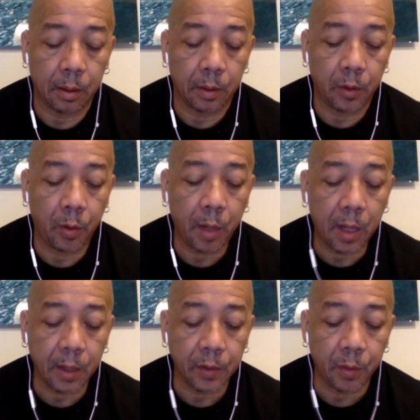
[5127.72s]
Not
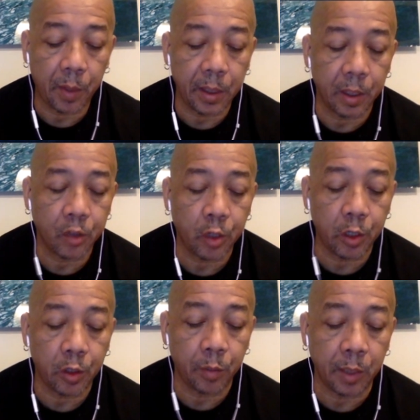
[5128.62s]
because somebody are threatening
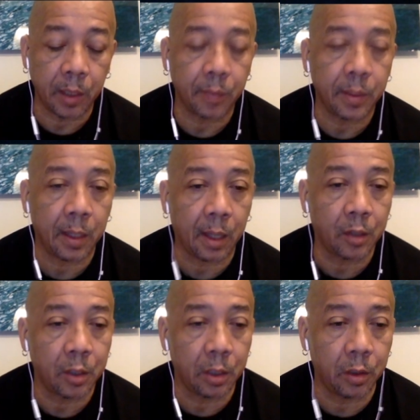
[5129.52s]
you mean them can
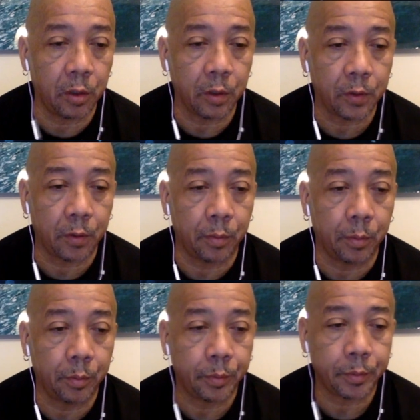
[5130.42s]
actually do you something.
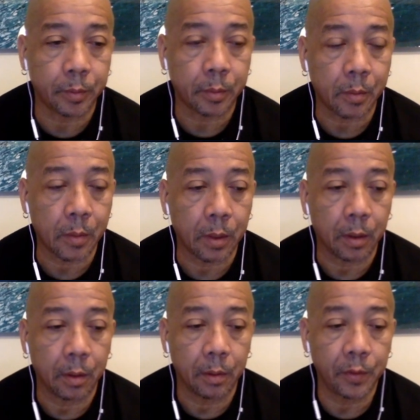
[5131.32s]
Mm-hmm.
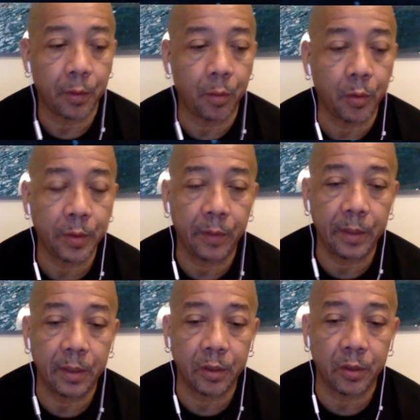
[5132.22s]
So most of it
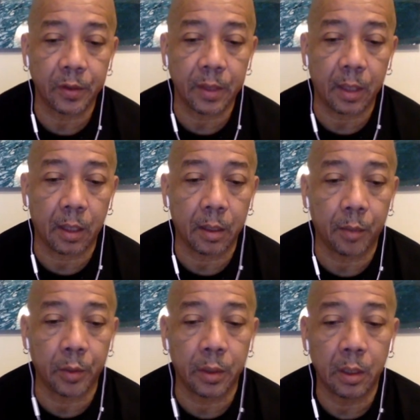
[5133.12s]
is just talk,
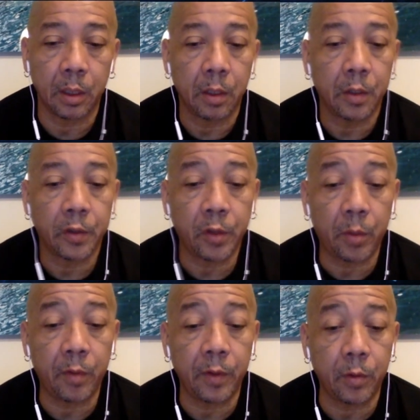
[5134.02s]
but some
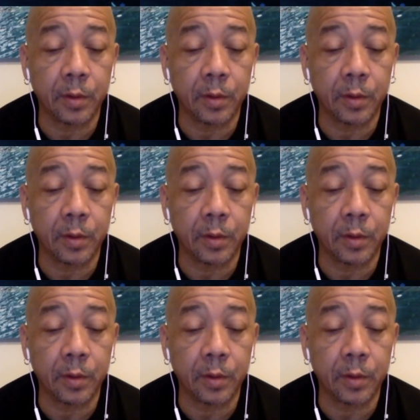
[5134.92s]
of it was